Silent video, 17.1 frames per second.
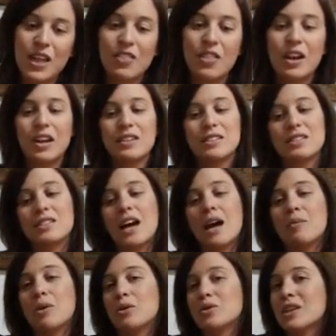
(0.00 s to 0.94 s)
and then as
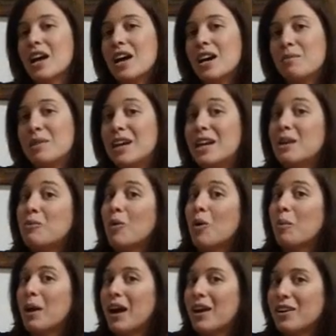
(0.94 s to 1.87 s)
time goes on, I'm getting
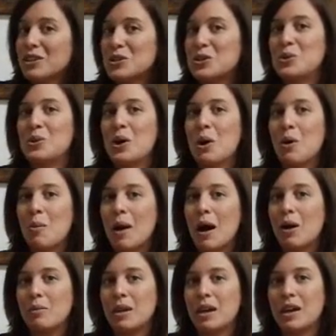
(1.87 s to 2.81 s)
more parents who know
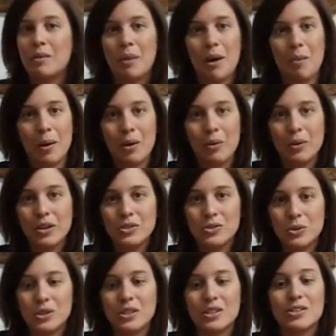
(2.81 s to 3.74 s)
about me and about my
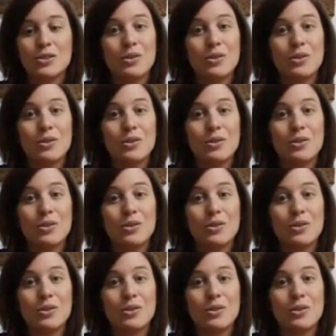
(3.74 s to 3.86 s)
resources,